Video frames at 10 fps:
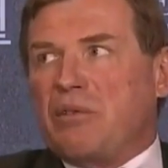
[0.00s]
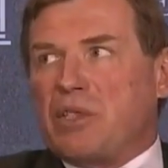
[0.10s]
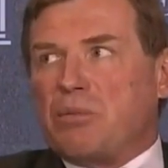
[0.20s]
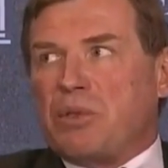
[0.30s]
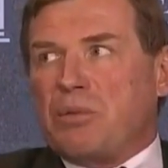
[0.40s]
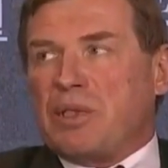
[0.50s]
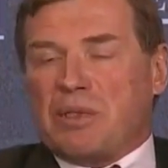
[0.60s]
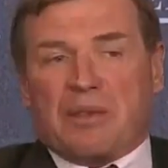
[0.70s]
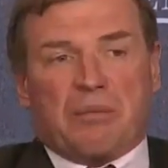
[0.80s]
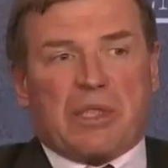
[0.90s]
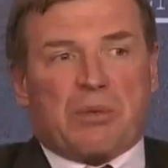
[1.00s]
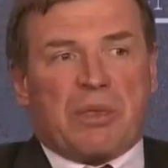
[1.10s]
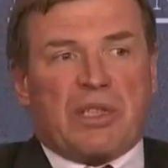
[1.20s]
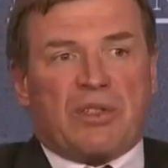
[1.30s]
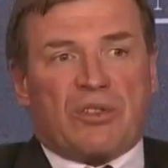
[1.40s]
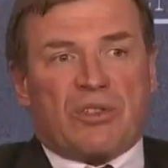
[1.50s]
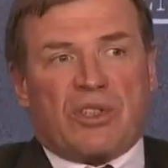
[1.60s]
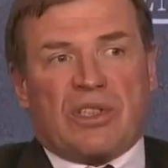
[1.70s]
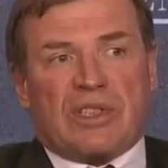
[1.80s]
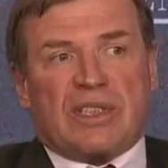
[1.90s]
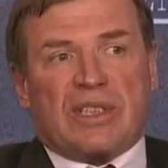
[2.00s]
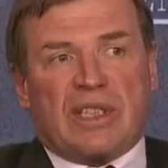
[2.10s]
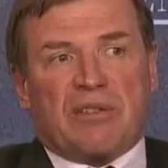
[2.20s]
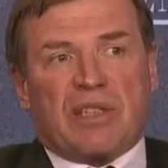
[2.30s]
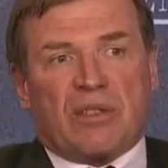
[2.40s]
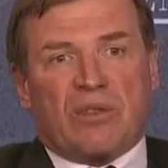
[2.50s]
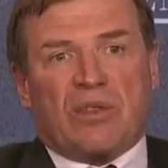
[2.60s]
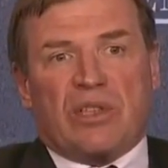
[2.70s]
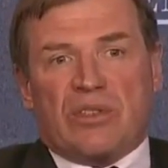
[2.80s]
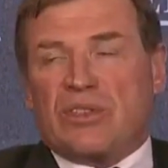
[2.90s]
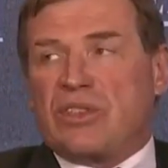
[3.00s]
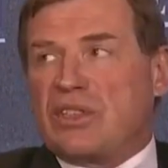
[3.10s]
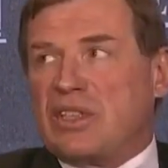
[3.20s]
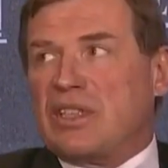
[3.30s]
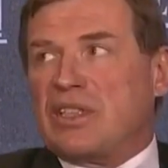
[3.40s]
which would be a much better choice than having all those